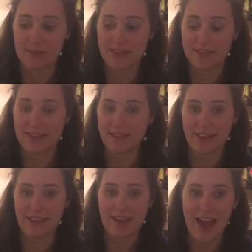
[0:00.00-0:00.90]
it's
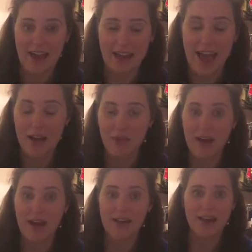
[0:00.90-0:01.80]
like not going to end
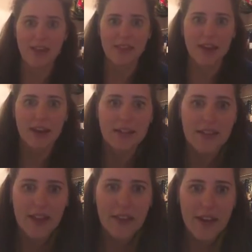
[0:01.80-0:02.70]
well, and then
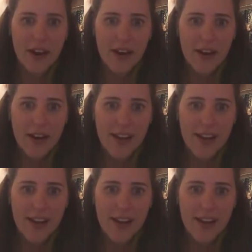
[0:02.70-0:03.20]
it's not there.